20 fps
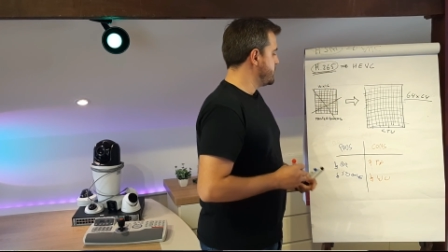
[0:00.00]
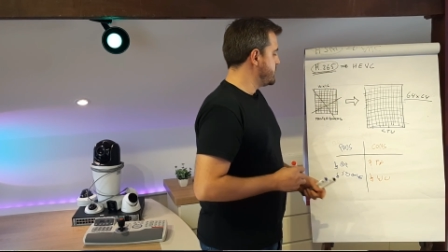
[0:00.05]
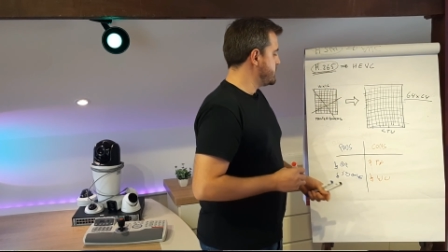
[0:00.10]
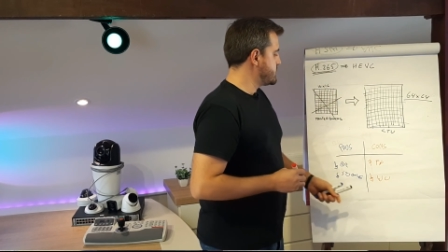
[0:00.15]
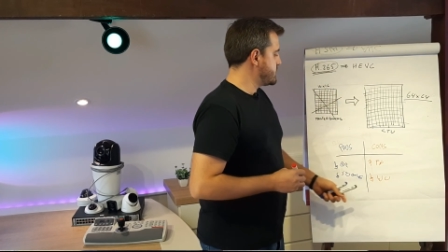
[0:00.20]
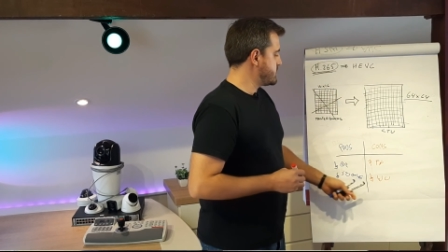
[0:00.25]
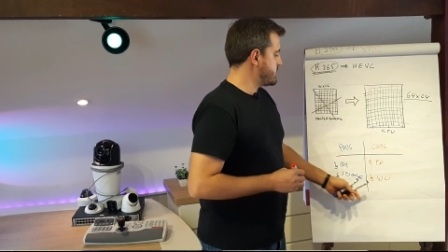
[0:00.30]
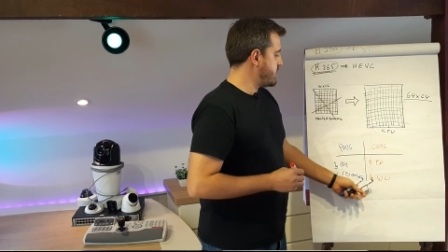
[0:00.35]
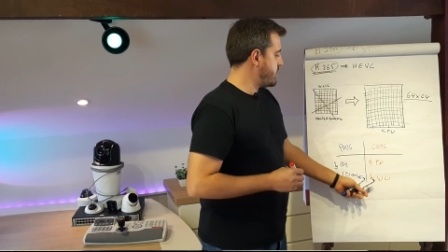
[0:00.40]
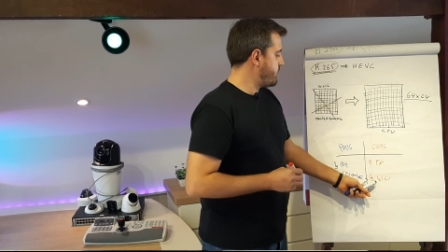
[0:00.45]

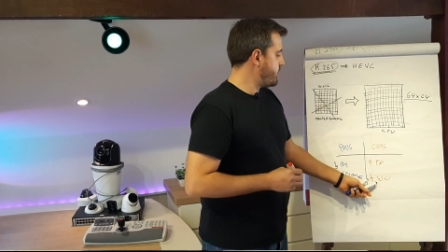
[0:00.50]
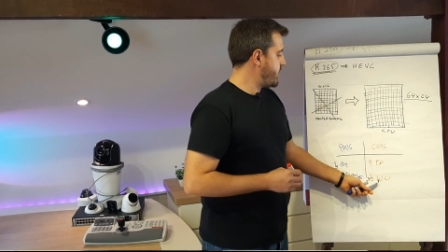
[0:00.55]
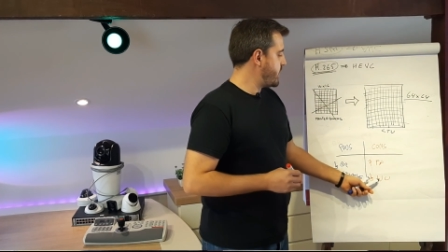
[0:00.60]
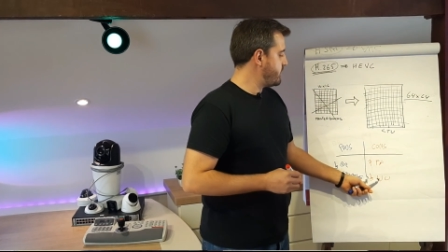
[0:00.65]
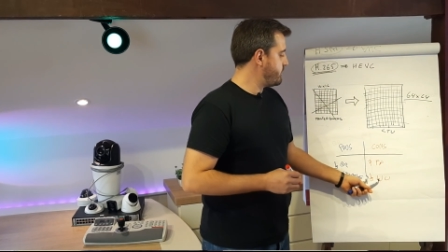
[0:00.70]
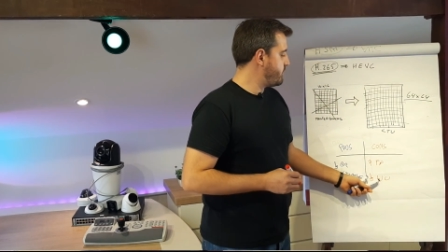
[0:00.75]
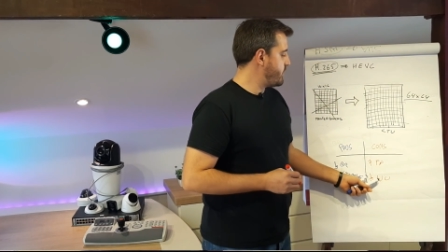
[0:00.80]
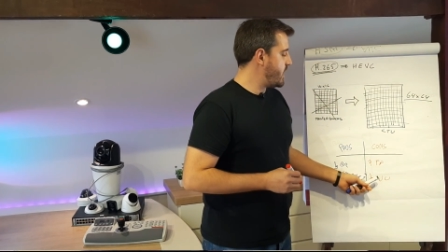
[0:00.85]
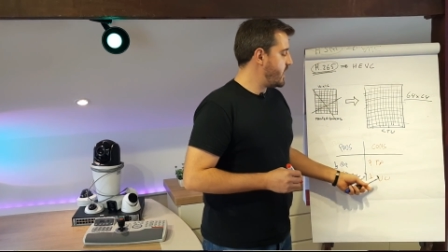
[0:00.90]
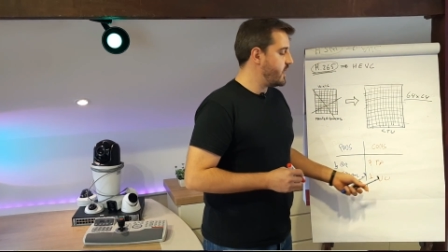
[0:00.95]
this as our
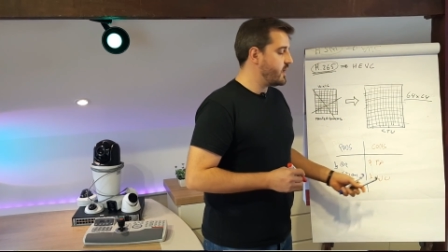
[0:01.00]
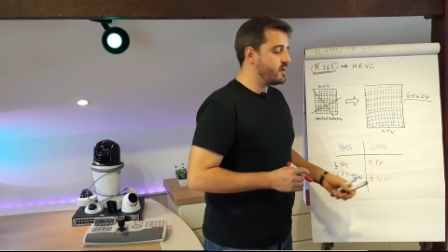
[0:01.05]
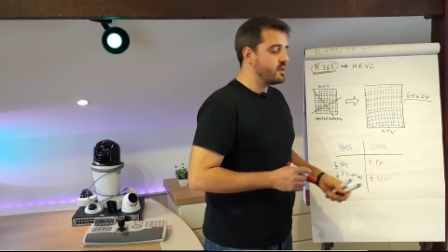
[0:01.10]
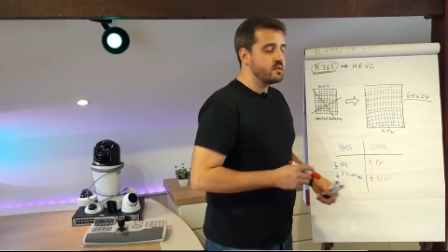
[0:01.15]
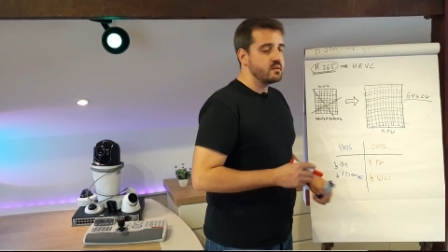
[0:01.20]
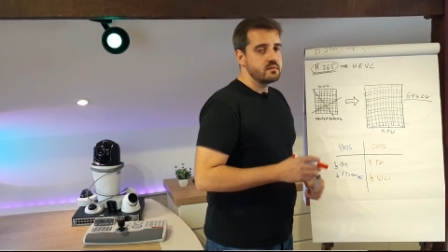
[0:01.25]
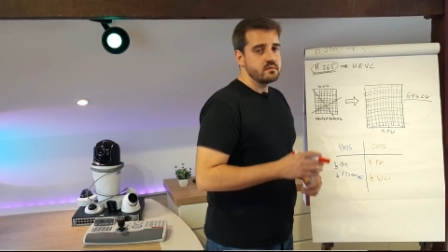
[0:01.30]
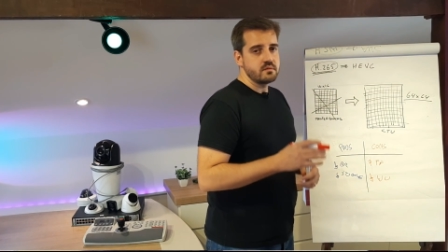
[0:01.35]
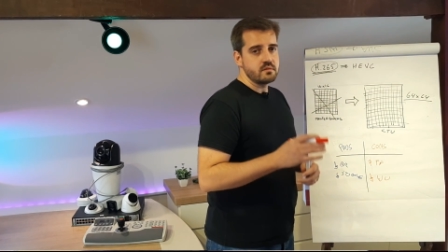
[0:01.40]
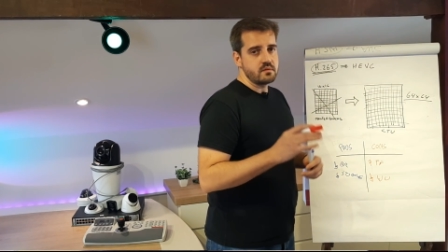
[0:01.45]
red flag.
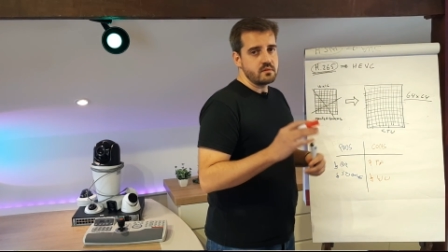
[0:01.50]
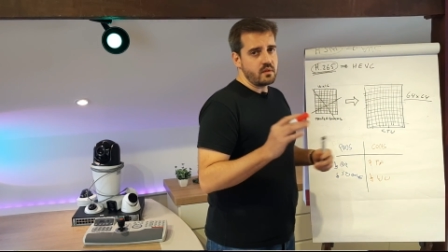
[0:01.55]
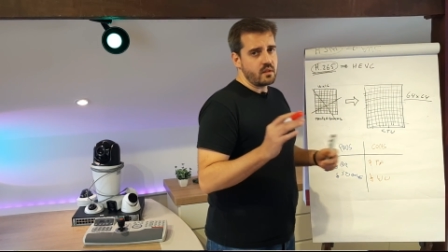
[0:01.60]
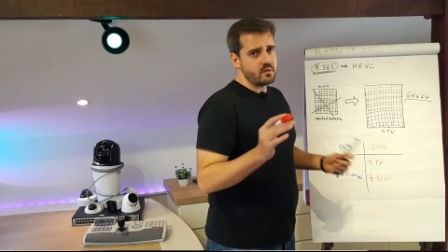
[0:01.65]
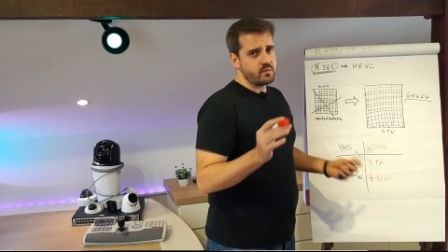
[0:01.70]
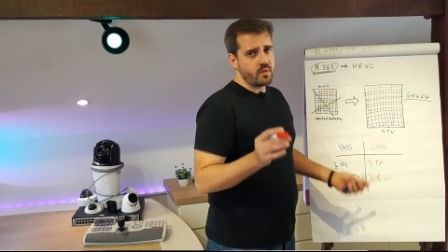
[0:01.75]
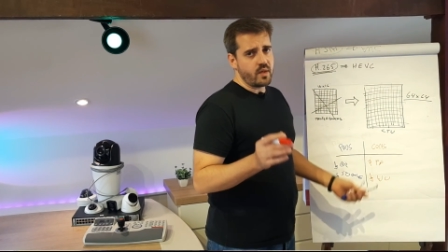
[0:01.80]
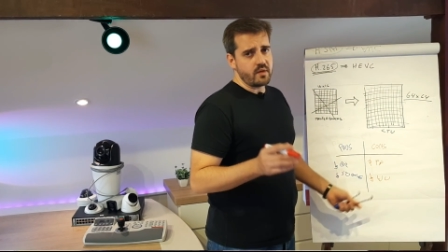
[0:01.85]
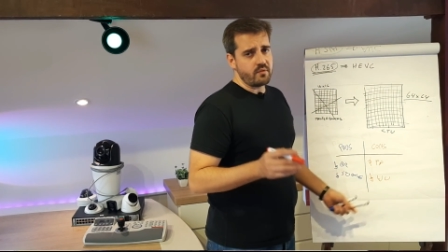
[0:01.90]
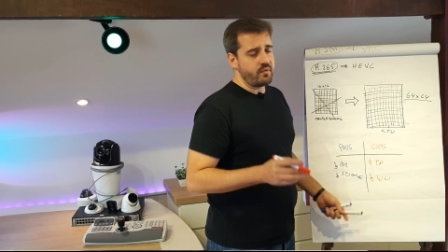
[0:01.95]

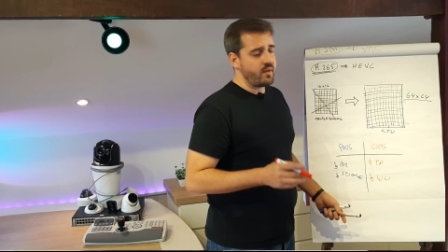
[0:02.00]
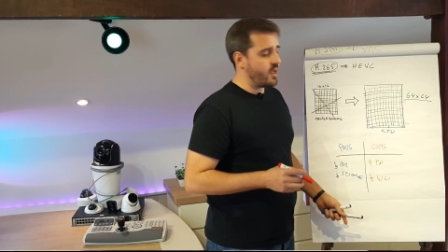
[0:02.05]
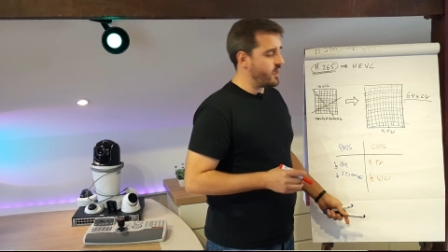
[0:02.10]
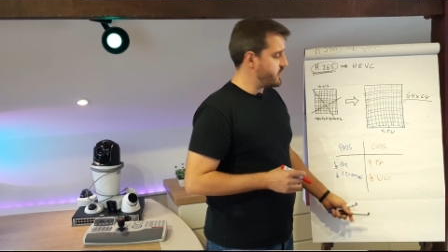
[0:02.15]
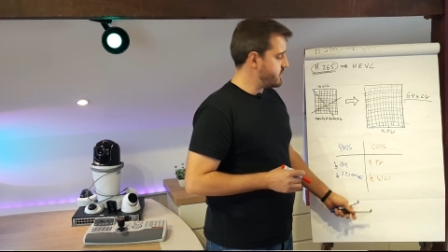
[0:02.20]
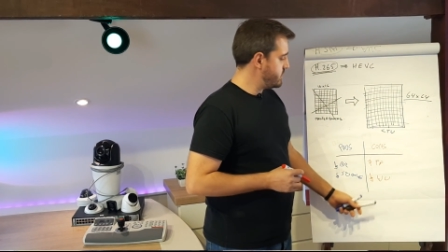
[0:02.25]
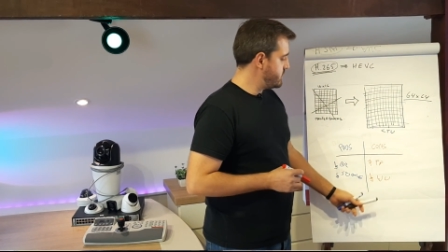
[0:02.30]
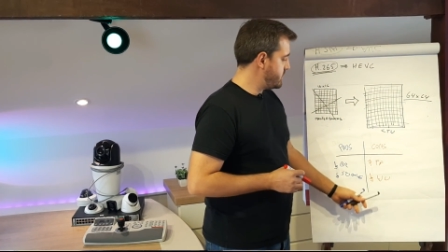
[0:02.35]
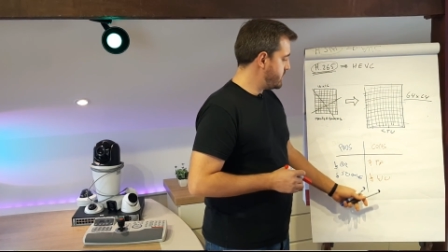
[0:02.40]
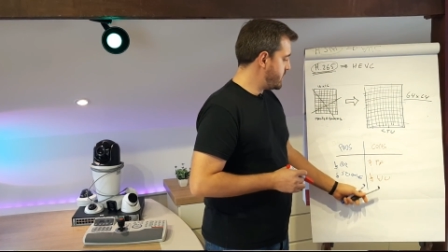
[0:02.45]
not red
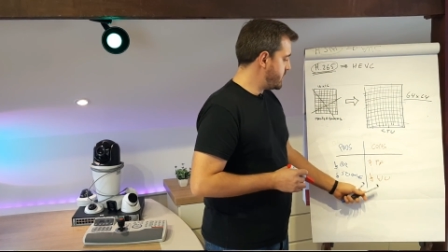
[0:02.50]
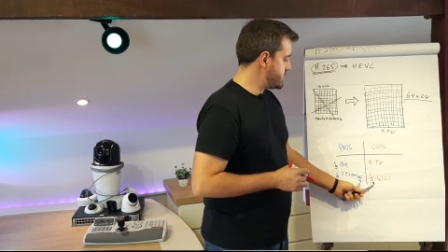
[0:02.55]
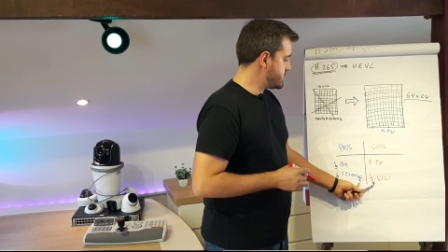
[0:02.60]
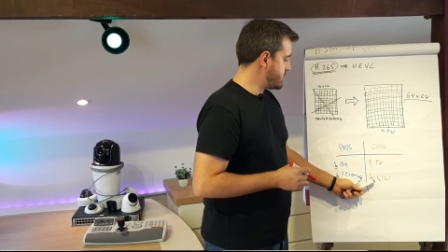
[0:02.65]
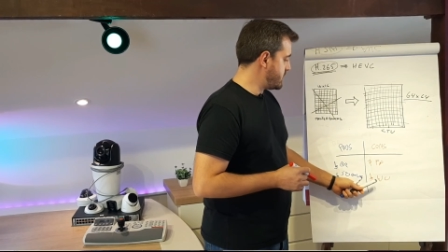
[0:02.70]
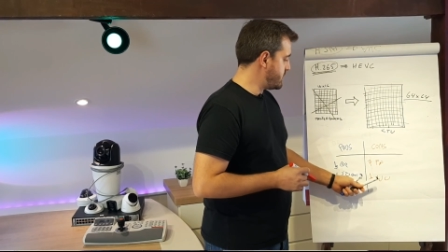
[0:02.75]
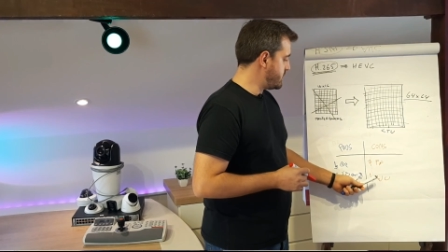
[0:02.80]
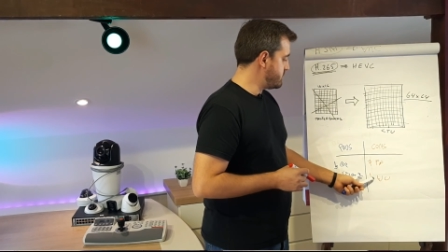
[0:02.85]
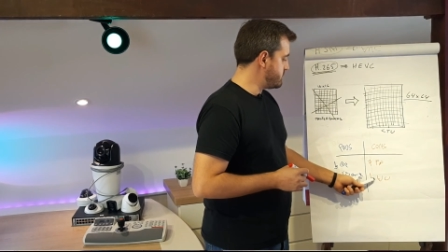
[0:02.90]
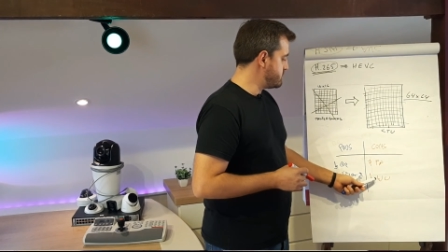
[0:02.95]
flag, as
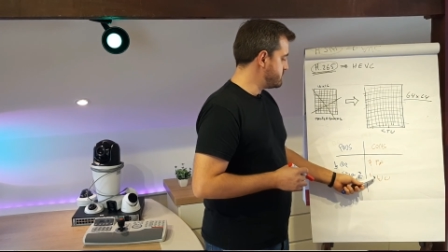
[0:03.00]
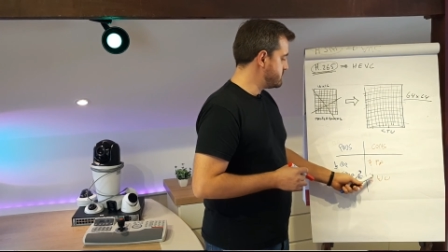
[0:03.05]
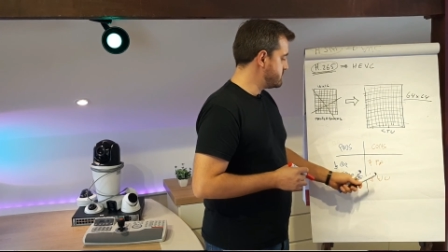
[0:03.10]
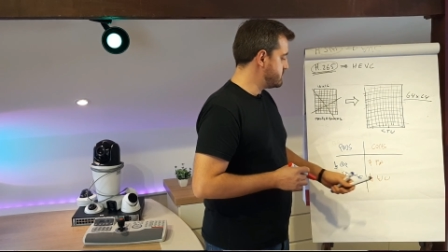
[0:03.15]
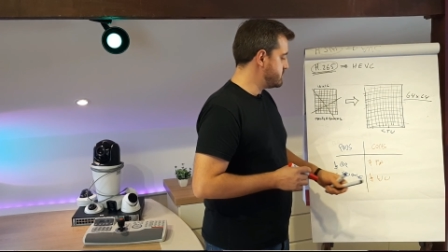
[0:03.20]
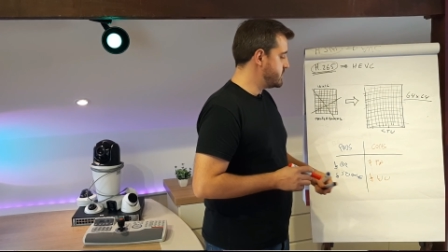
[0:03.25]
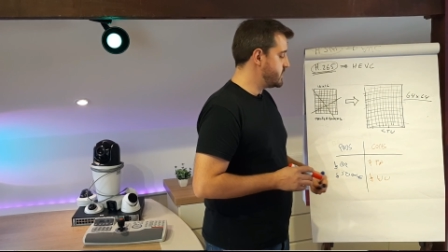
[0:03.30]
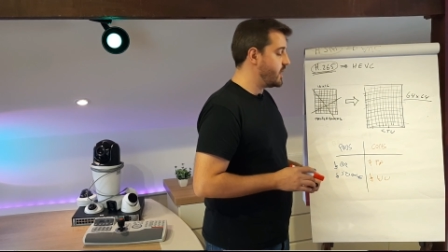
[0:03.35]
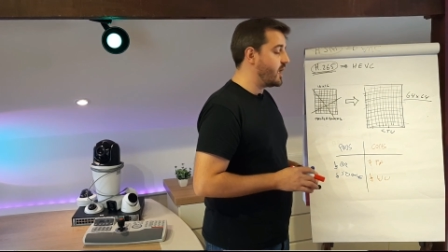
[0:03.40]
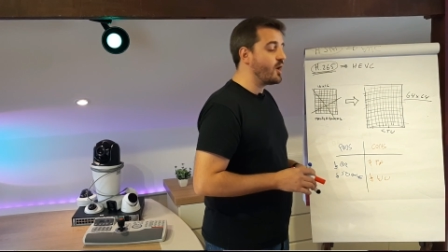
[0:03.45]
a
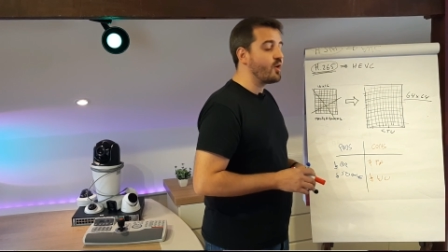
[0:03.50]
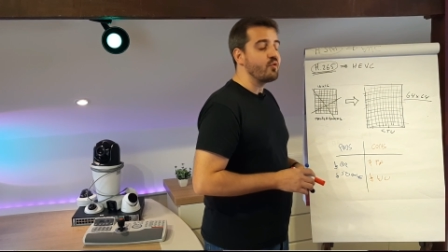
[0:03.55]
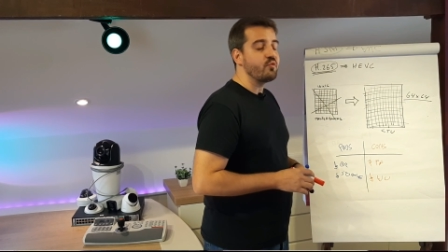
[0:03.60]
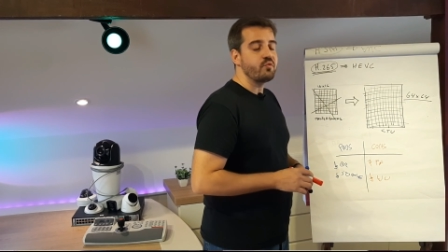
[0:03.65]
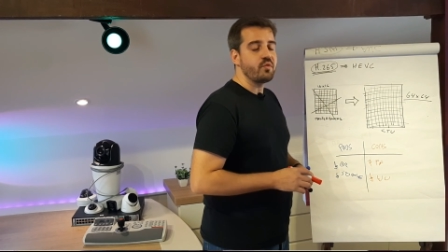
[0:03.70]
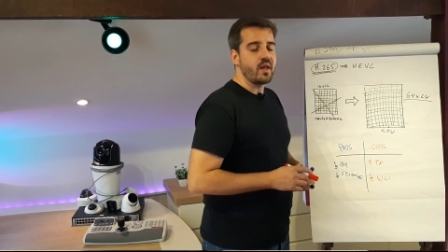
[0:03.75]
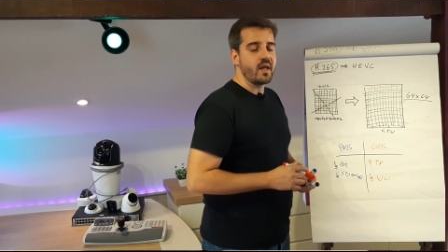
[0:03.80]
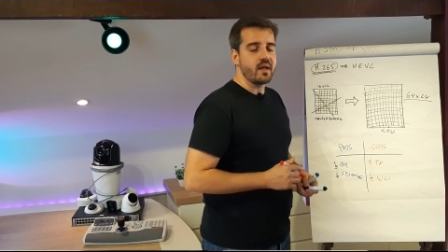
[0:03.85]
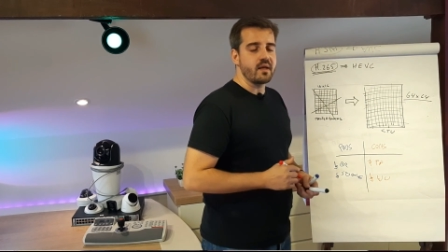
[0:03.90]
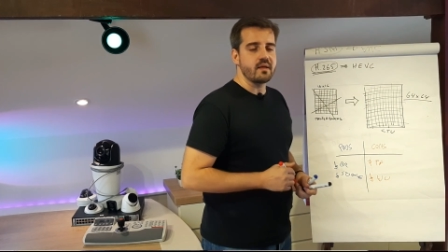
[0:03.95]
yellow
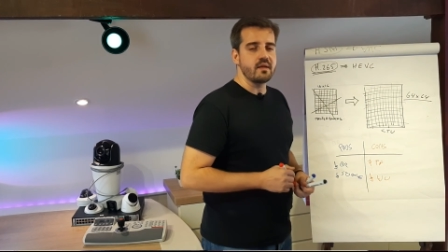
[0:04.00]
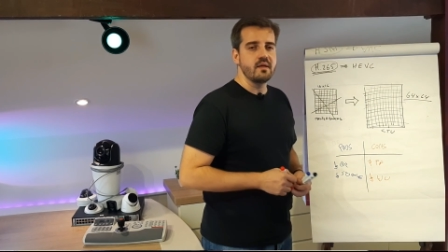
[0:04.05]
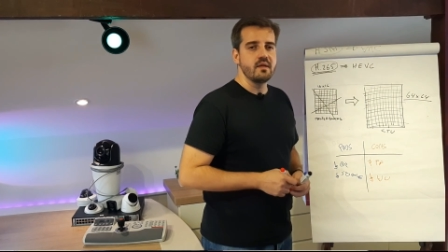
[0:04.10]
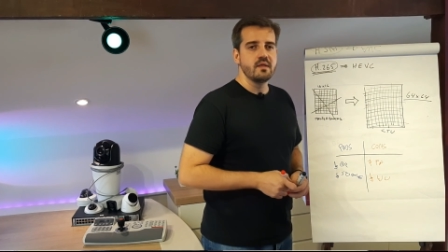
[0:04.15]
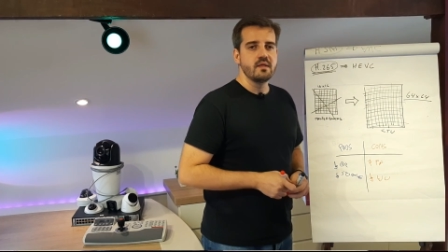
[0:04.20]
flag,